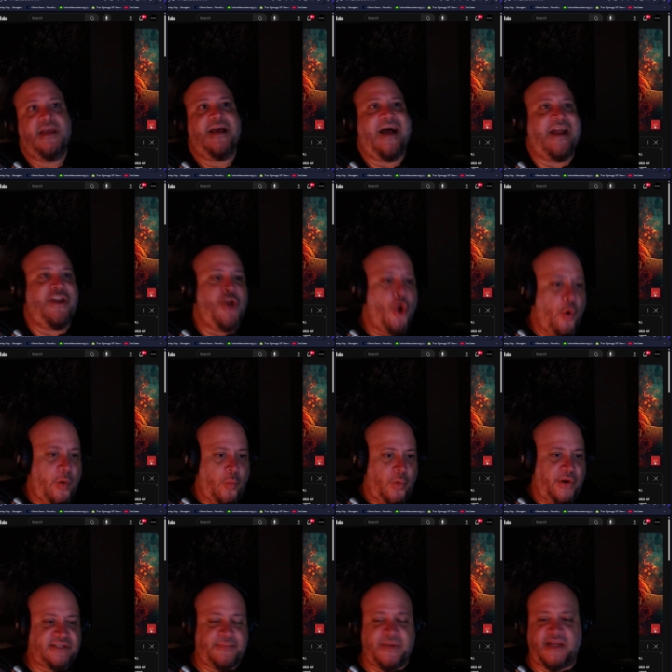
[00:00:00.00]
I know it
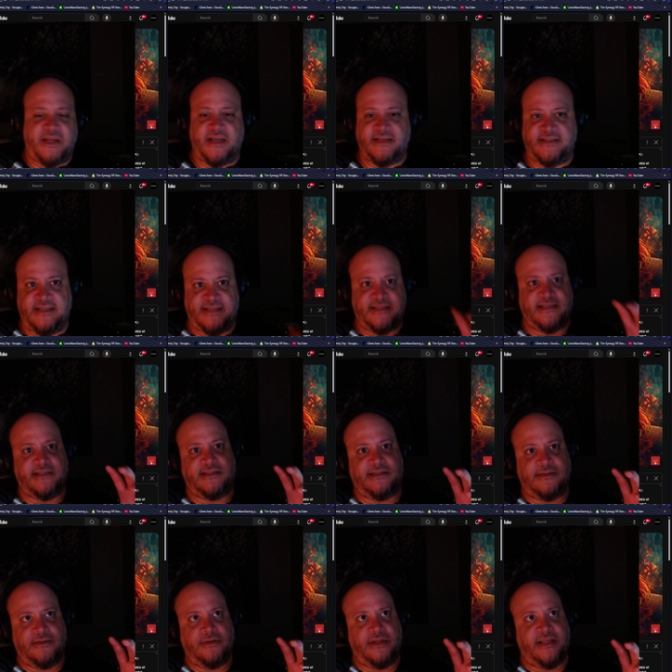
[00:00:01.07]
works because
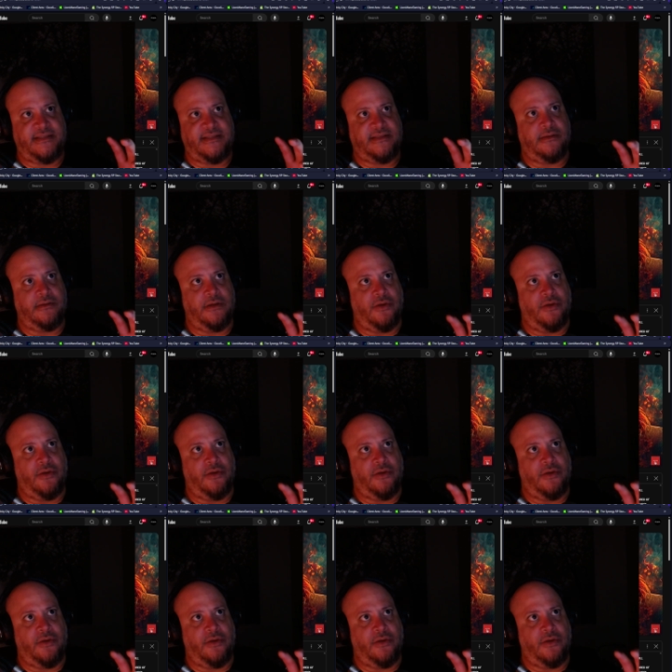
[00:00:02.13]
this